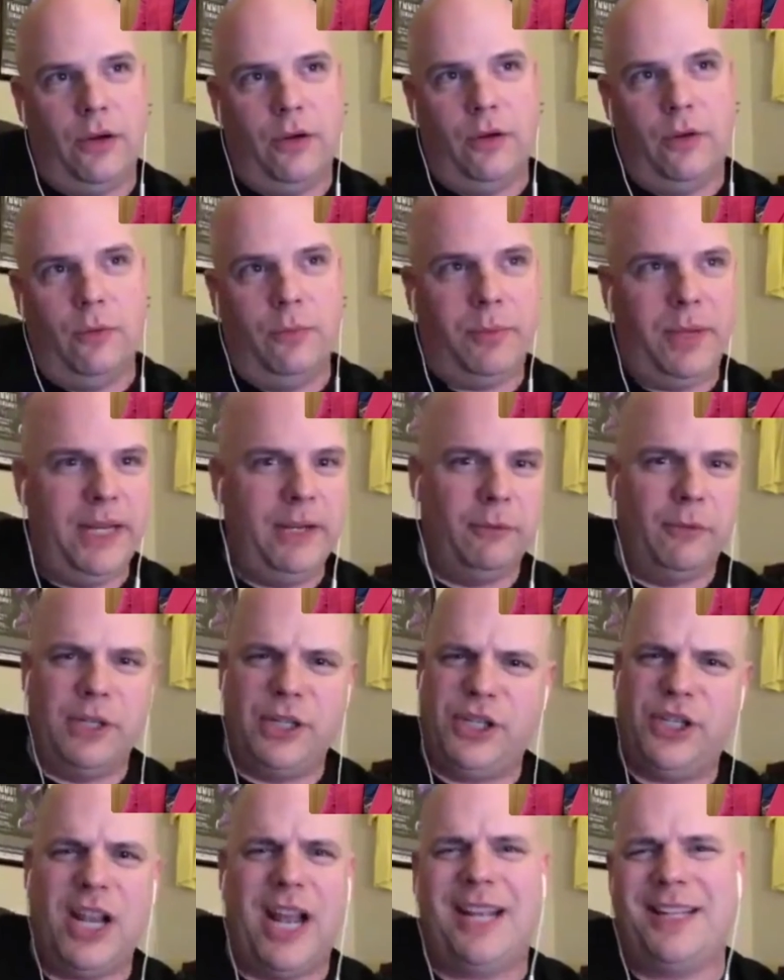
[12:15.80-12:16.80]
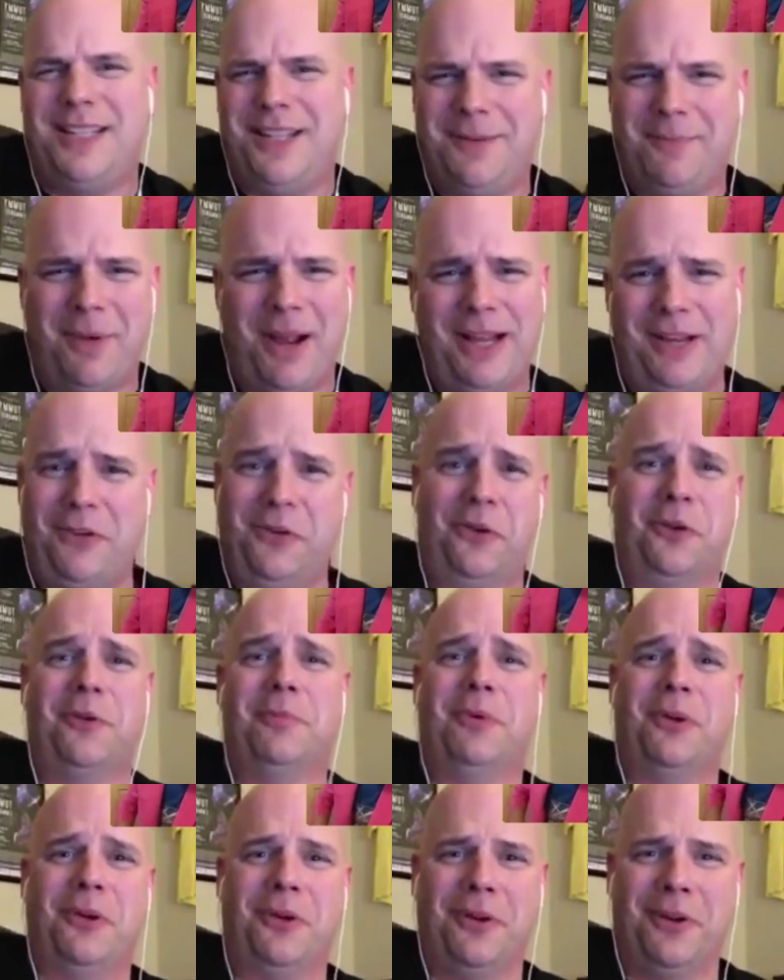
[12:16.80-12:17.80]
being rejected by
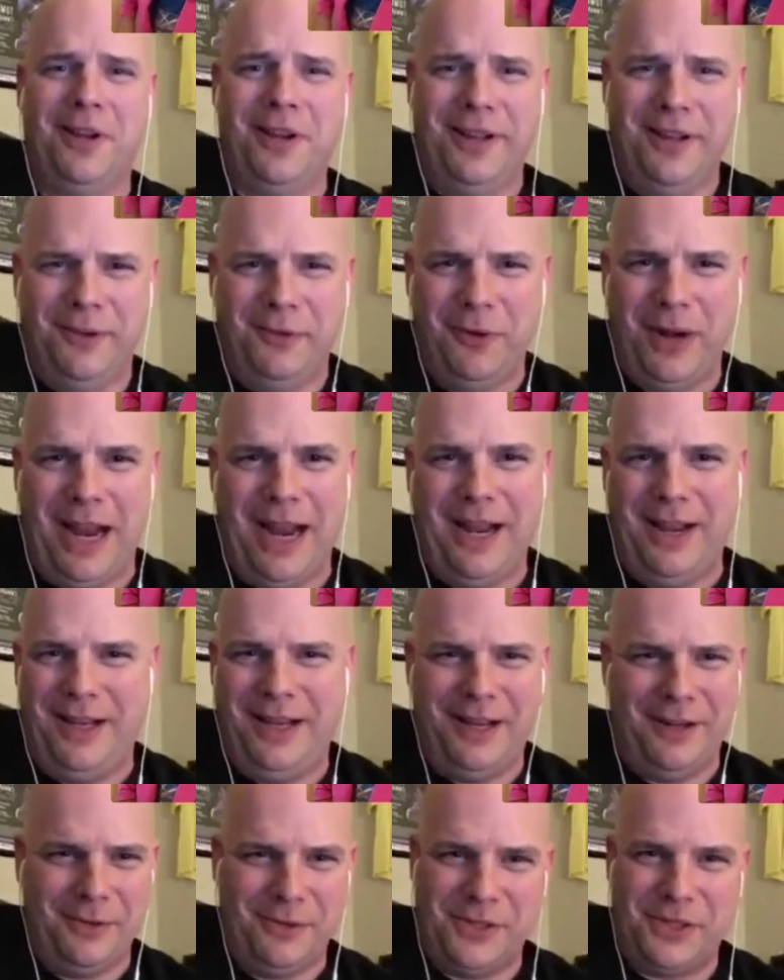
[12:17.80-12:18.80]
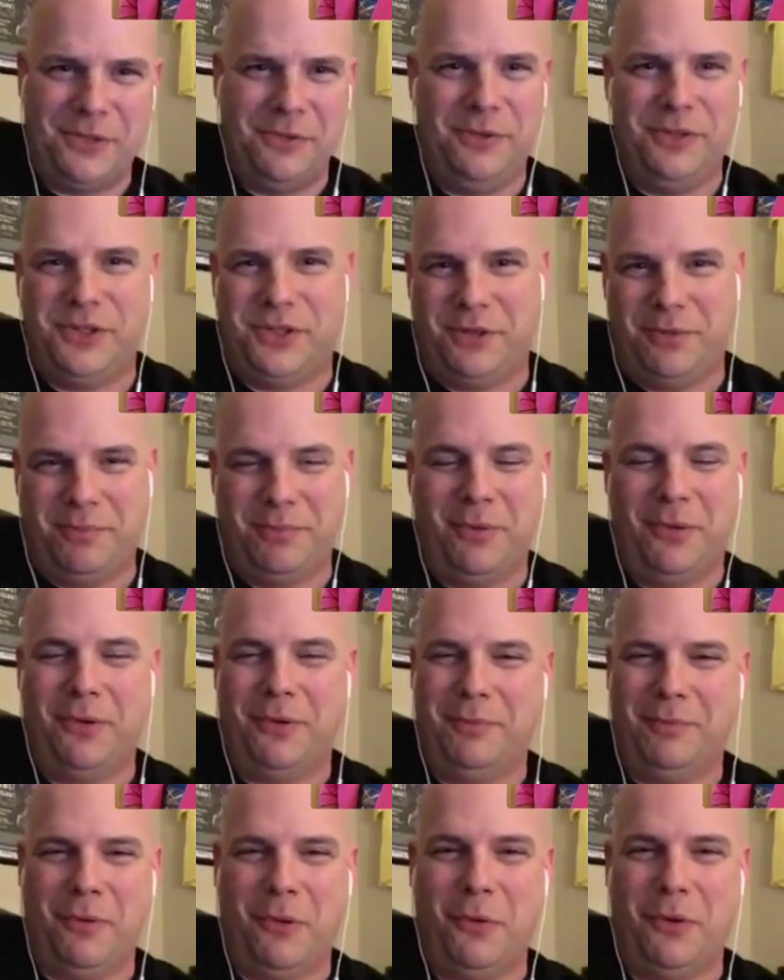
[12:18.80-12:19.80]
Gerber, as soon as you're
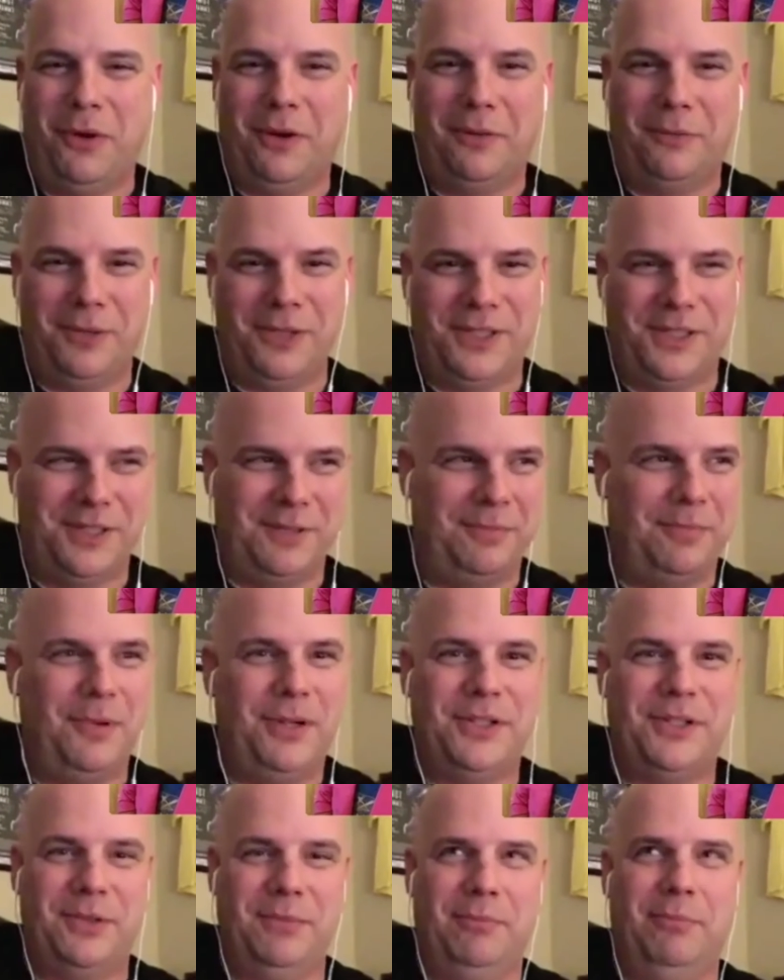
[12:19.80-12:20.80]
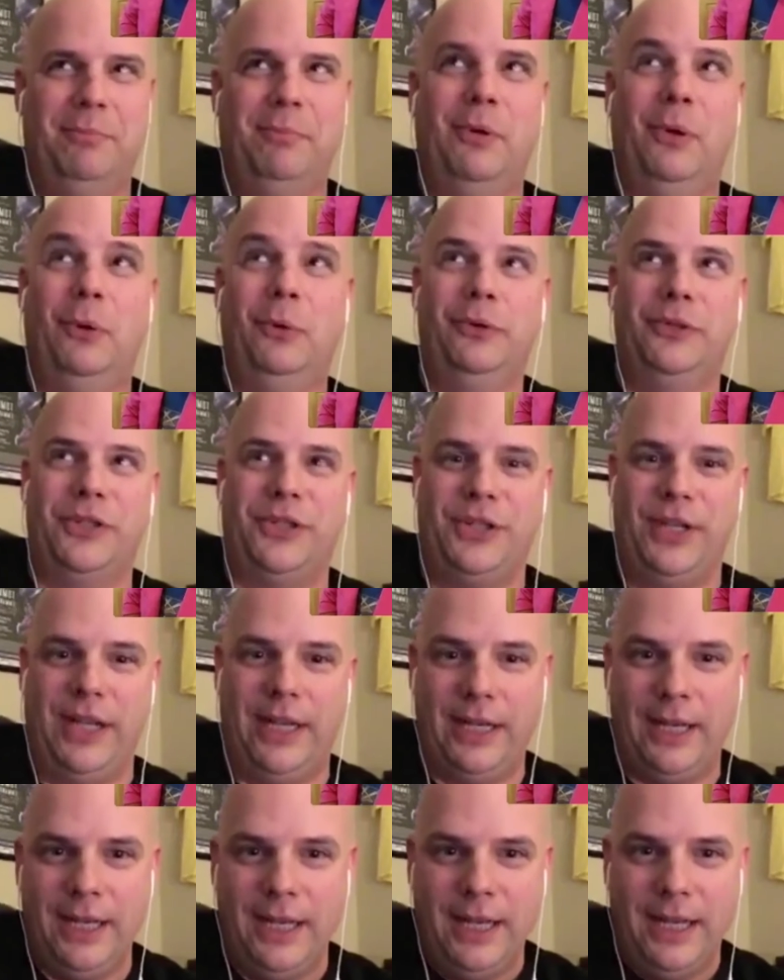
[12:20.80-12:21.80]
born, which is a bunch of
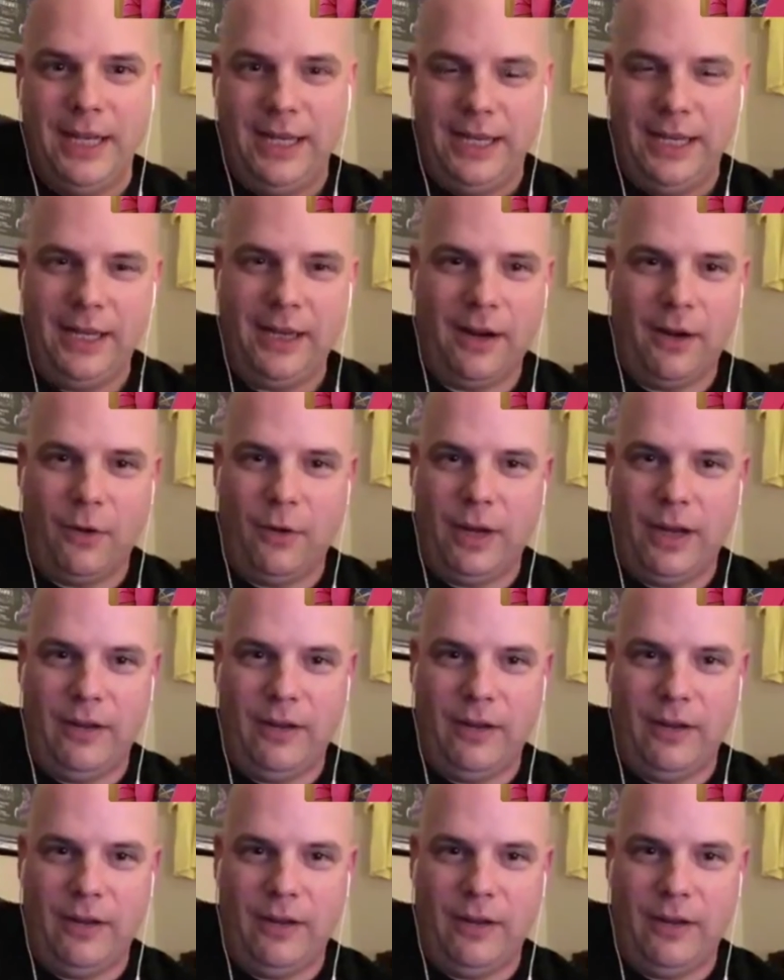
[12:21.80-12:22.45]
bullshit. If